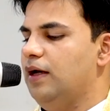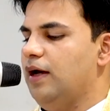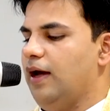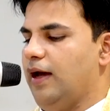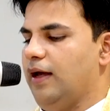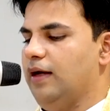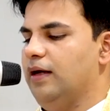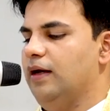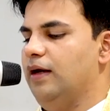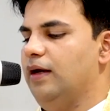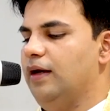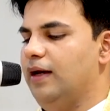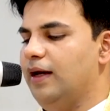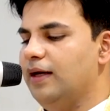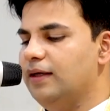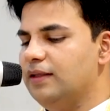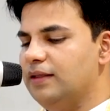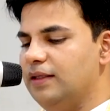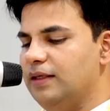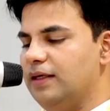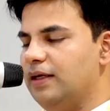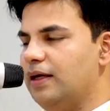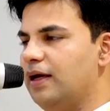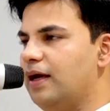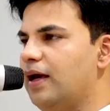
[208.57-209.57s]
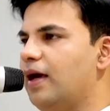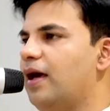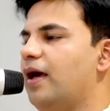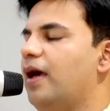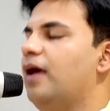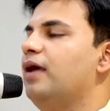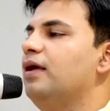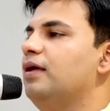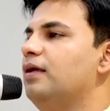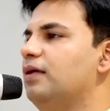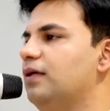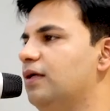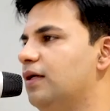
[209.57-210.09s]
and let the
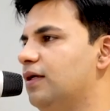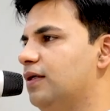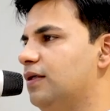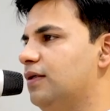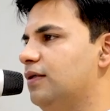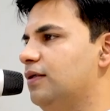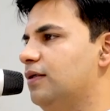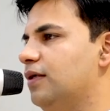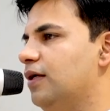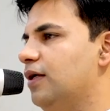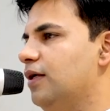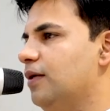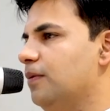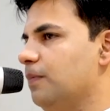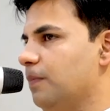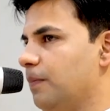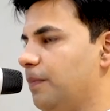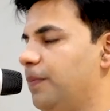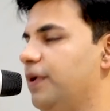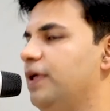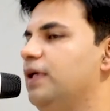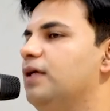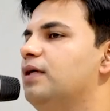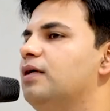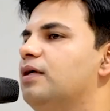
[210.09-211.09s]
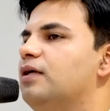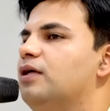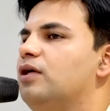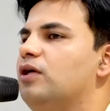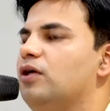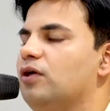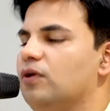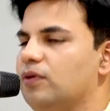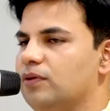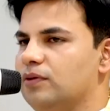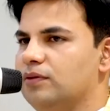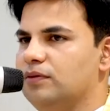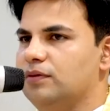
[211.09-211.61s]
anger be
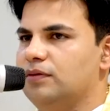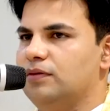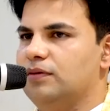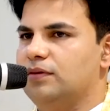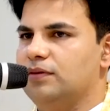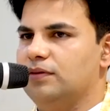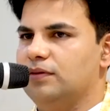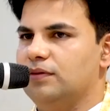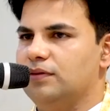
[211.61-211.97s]
cured